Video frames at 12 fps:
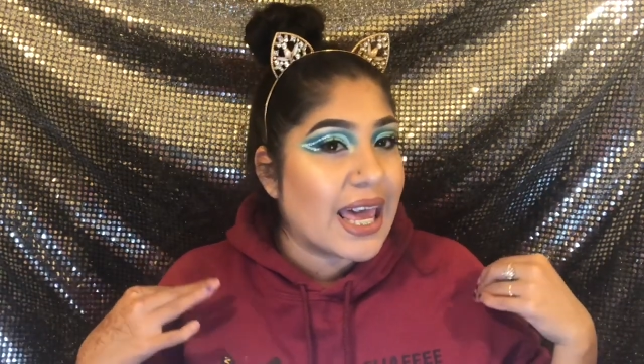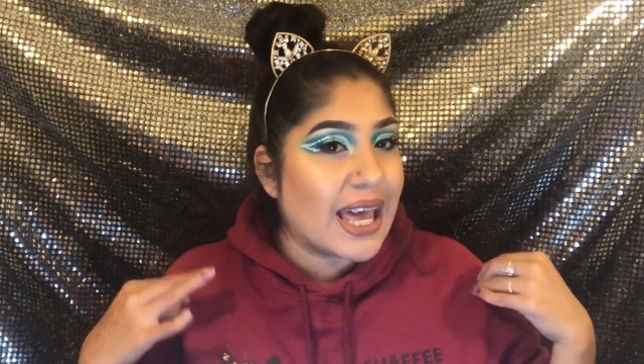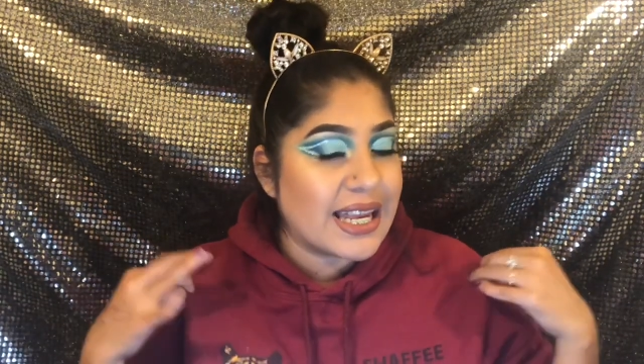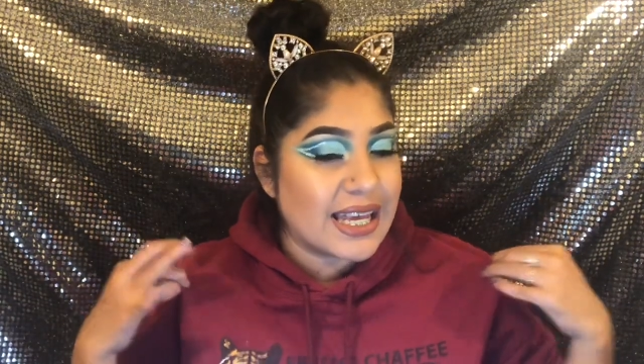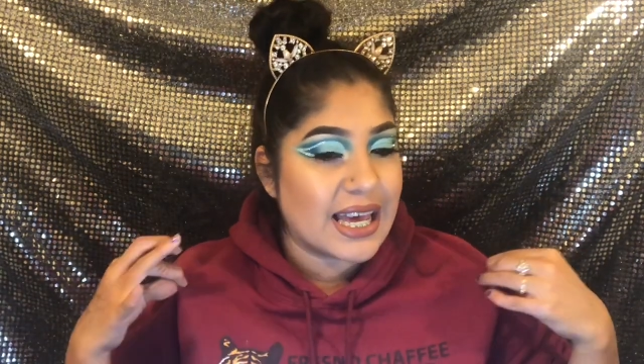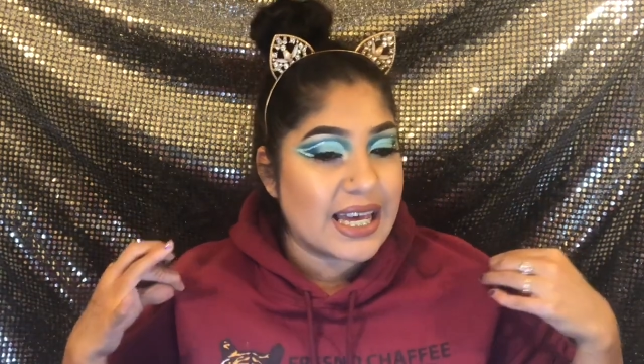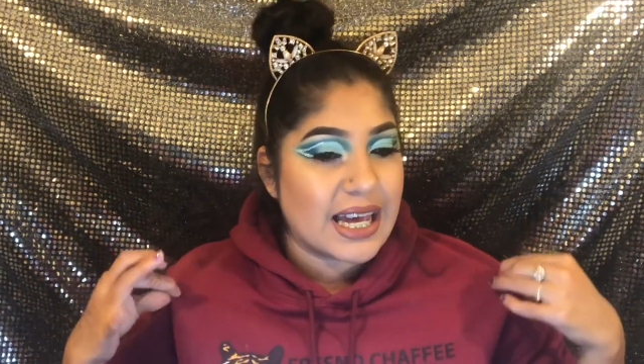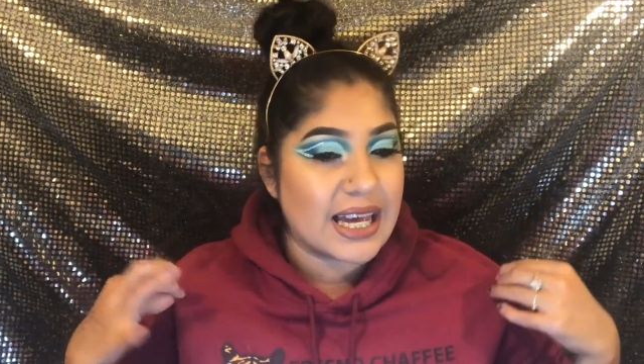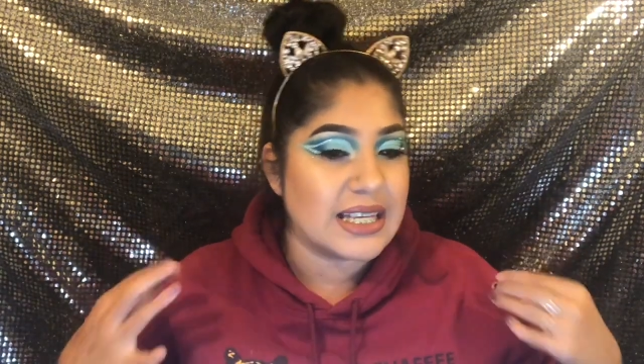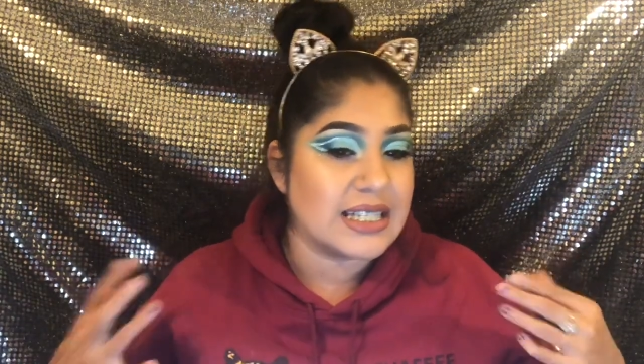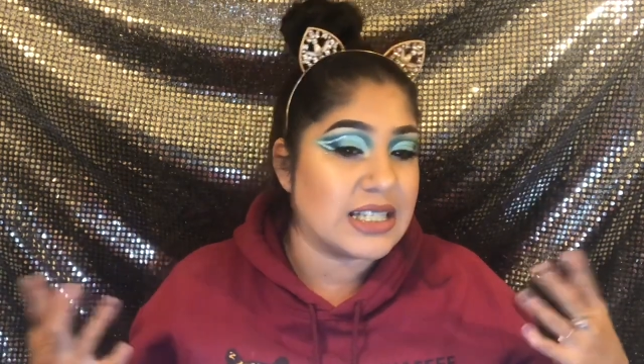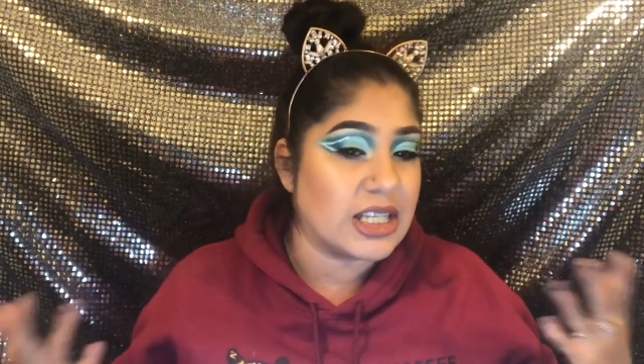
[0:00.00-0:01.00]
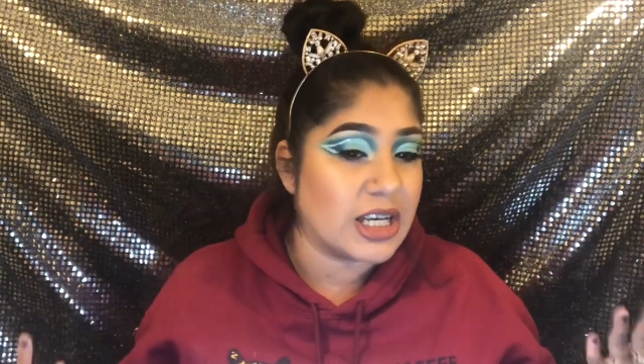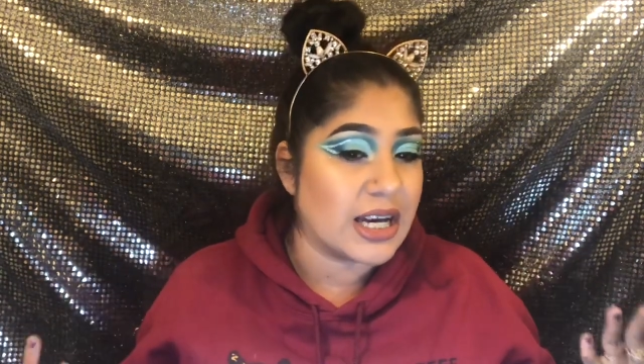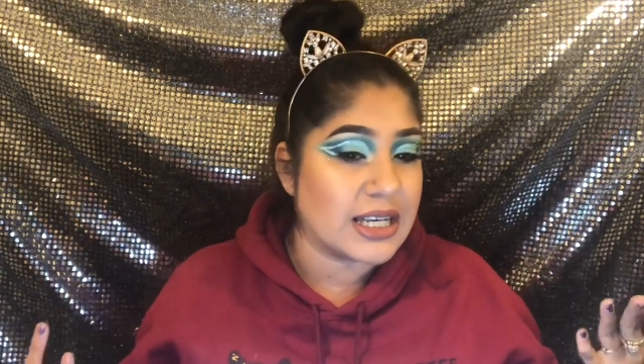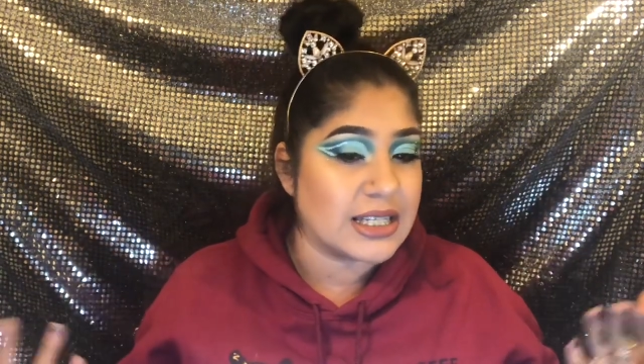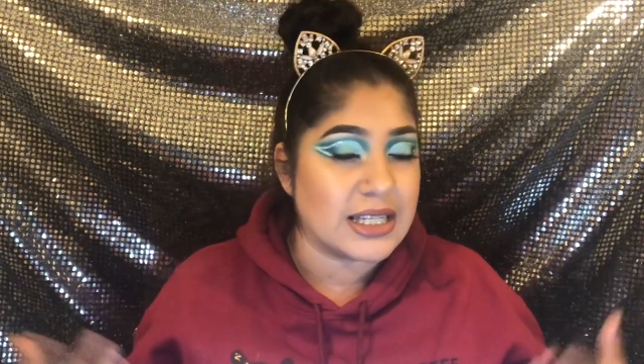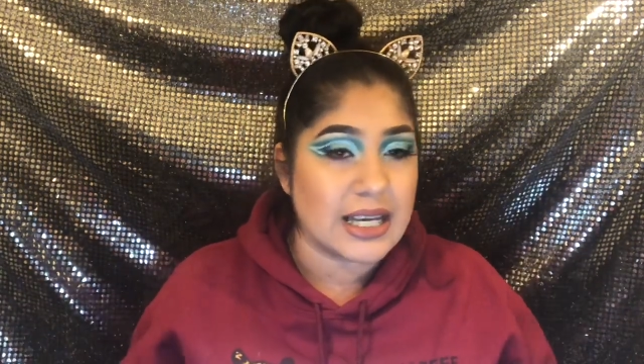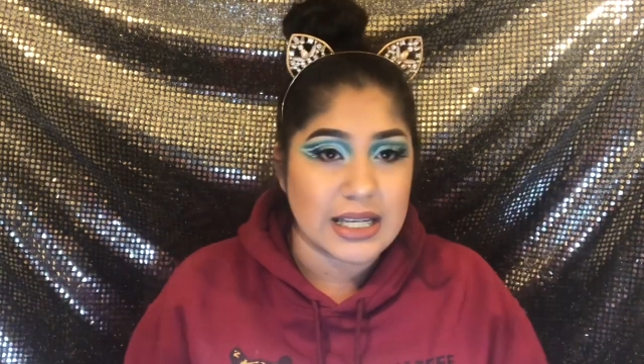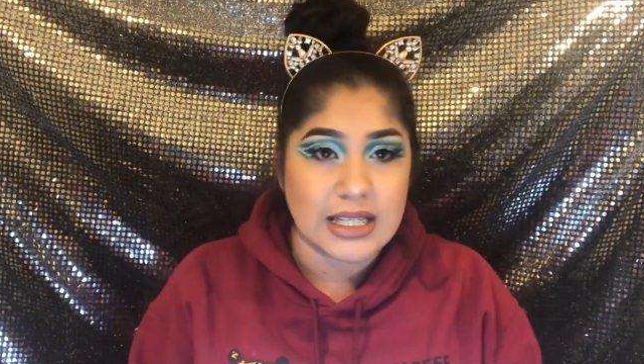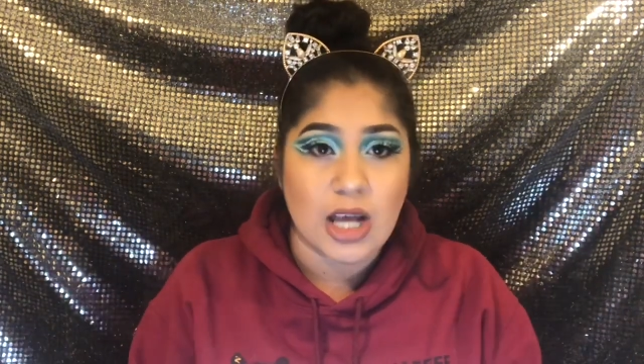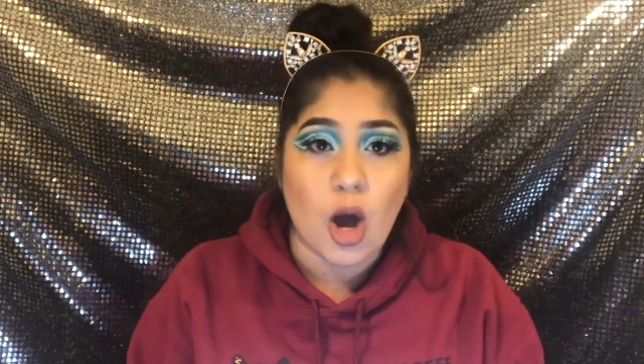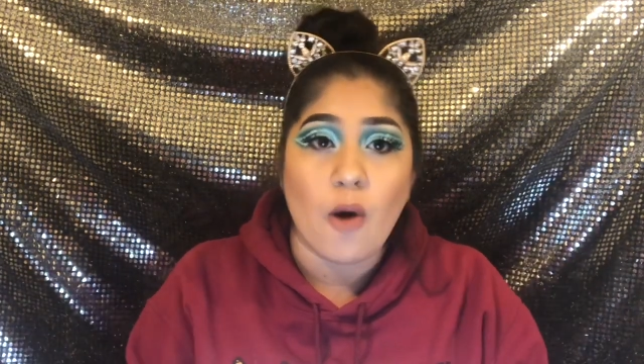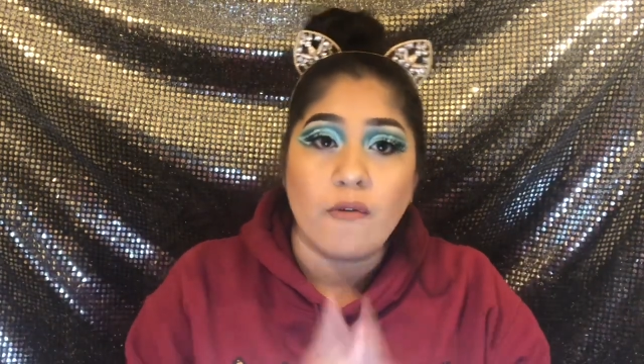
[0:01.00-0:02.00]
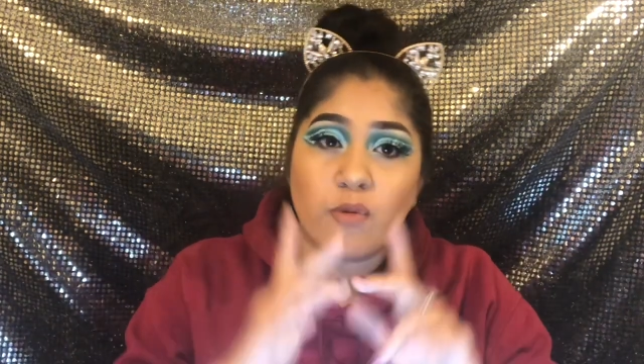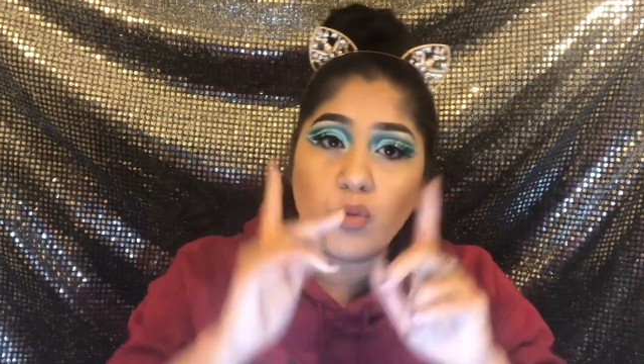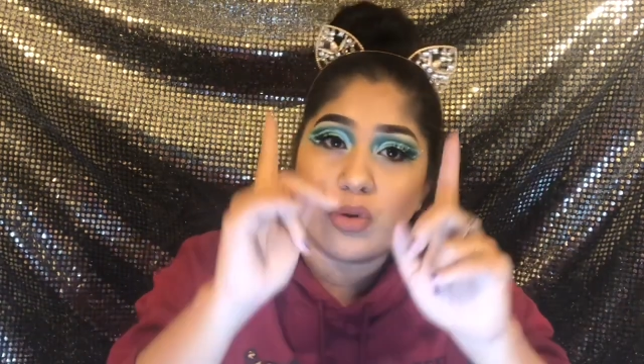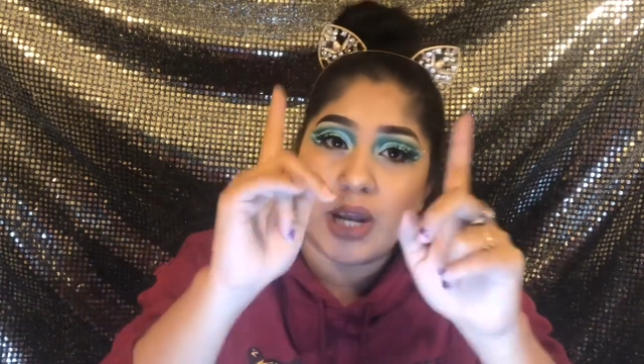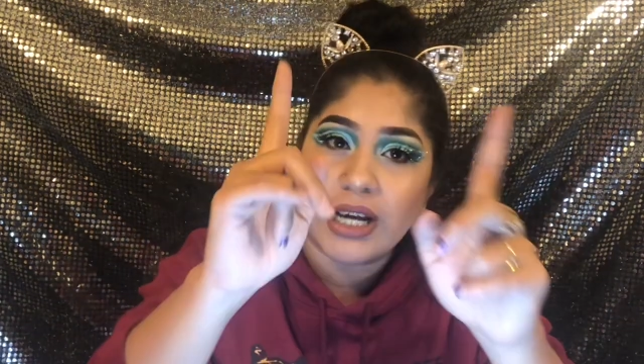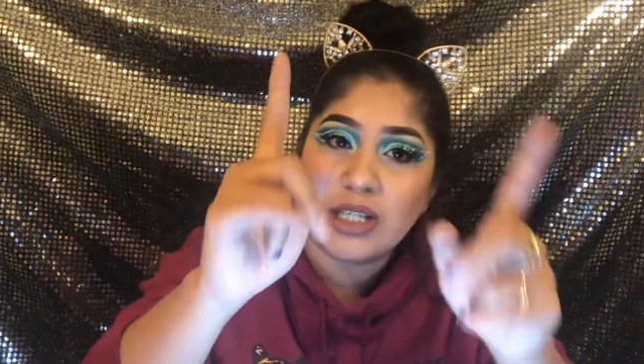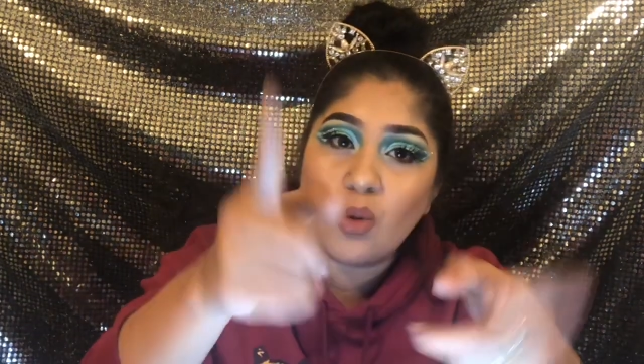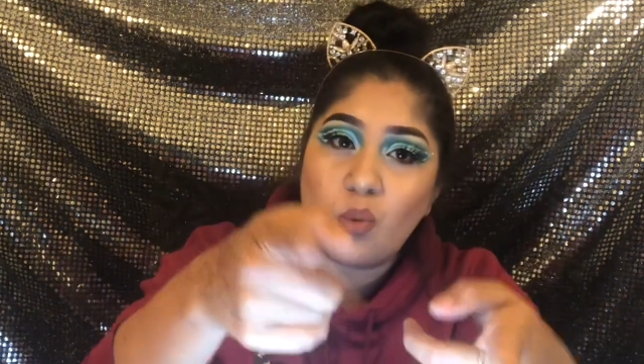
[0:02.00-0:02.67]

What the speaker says: And yeah, guys, see you guys next